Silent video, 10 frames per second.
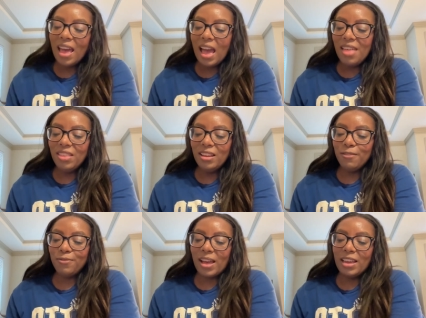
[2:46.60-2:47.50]
And
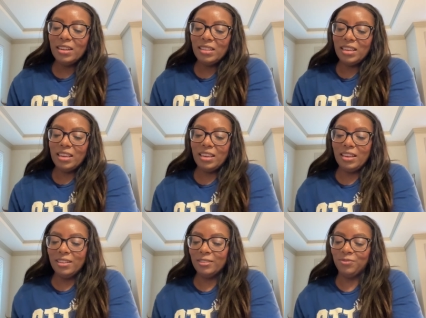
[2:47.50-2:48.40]
then finally,